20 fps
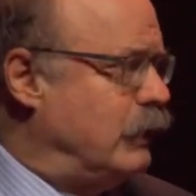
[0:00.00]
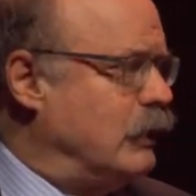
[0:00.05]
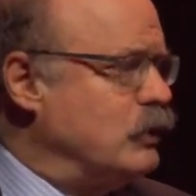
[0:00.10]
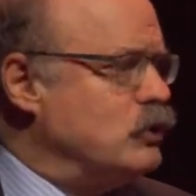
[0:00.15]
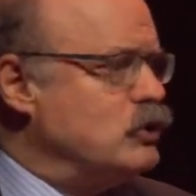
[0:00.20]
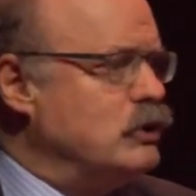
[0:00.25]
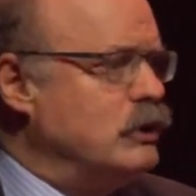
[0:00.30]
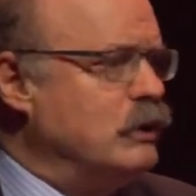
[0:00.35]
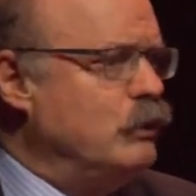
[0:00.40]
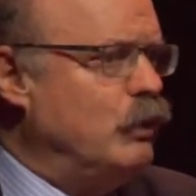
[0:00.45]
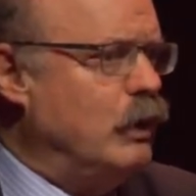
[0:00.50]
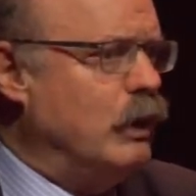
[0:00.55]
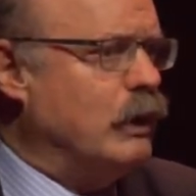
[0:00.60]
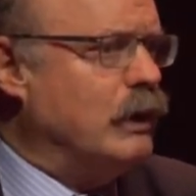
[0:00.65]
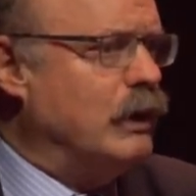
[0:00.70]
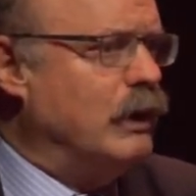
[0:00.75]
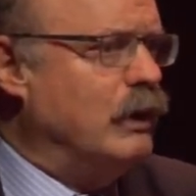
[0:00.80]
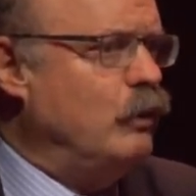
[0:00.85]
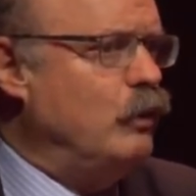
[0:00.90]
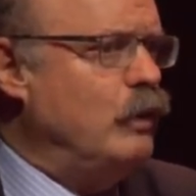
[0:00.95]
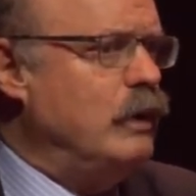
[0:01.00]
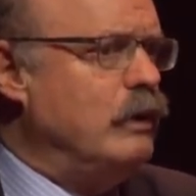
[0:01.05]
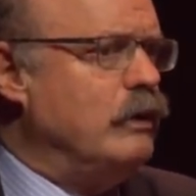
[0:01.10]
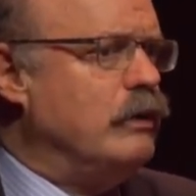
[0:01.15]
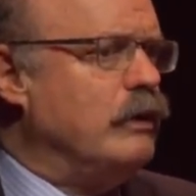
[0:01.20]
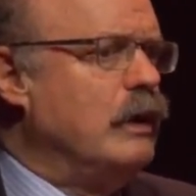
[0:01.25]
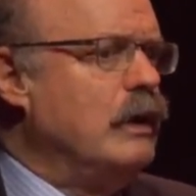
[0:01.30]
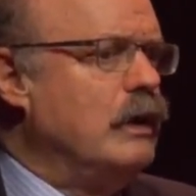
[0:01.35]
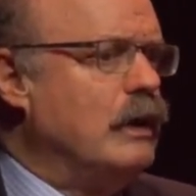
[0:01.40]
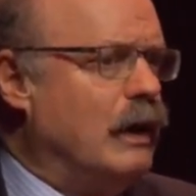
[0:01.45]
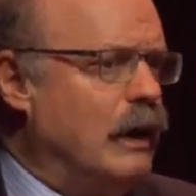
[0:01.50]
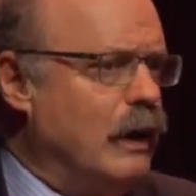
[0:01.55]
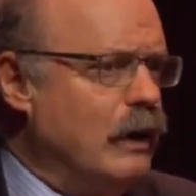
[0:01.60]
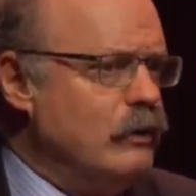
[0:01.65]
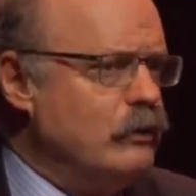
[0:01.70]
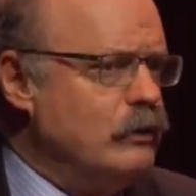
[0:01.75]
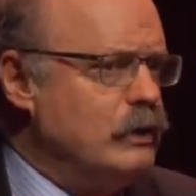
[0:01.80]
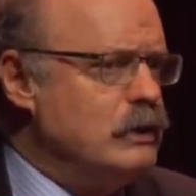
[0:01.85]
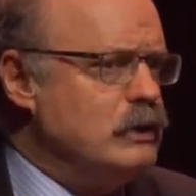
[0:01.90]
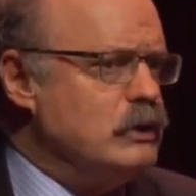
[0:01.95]
actually, working with
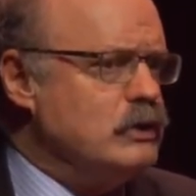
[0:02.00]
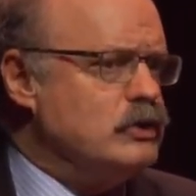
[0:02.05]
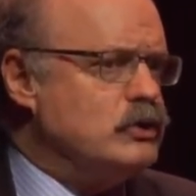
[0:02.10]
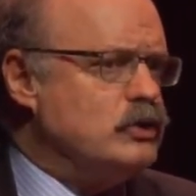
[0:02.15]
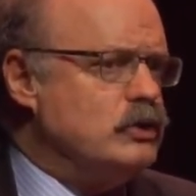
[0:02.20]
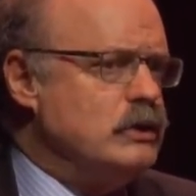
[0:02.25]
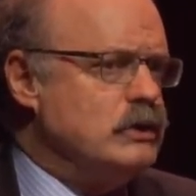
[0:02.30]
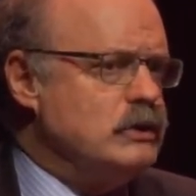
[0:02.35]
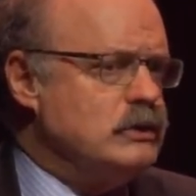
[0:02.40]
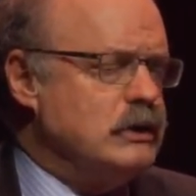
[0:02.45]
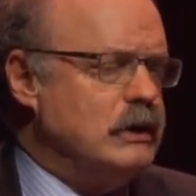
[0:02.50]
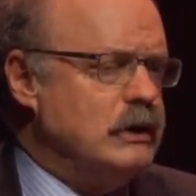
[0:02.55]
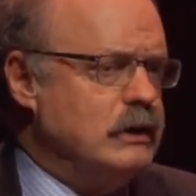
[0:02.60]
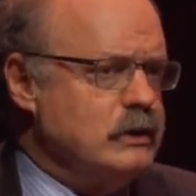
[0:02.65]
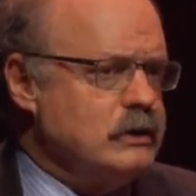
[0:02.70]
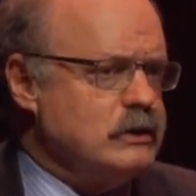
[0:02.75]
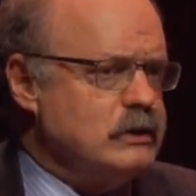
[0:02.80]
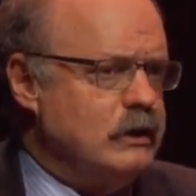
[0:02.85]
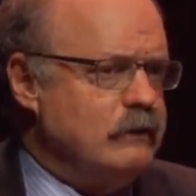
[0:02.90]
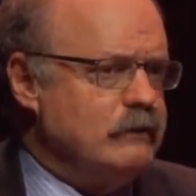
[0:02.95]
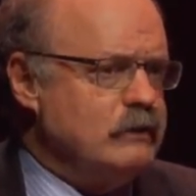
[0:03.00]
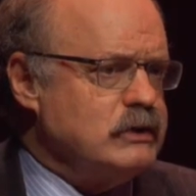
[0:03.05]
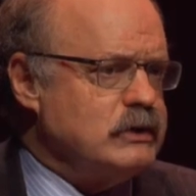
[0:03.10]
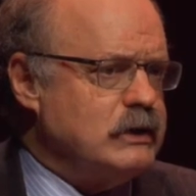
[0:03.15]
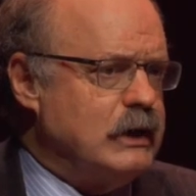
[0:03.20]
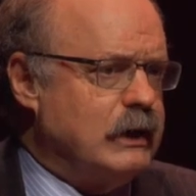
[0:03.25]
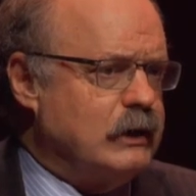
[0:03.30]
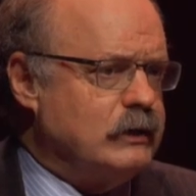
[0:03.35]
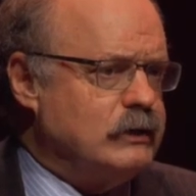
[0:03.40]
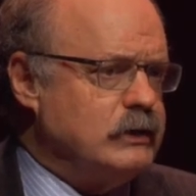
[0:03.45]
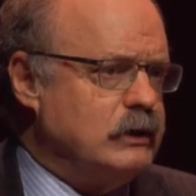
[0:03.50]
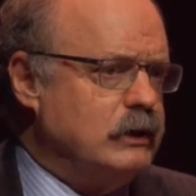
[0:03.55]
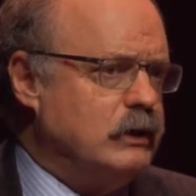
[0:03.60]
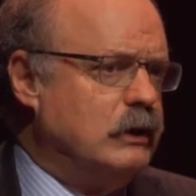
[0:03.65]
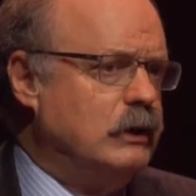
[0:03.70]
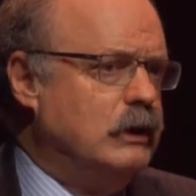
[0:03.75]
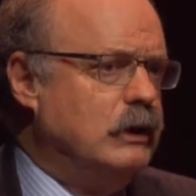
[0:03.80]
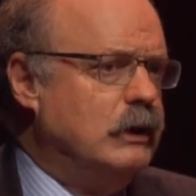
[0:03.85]
other industries in the service sector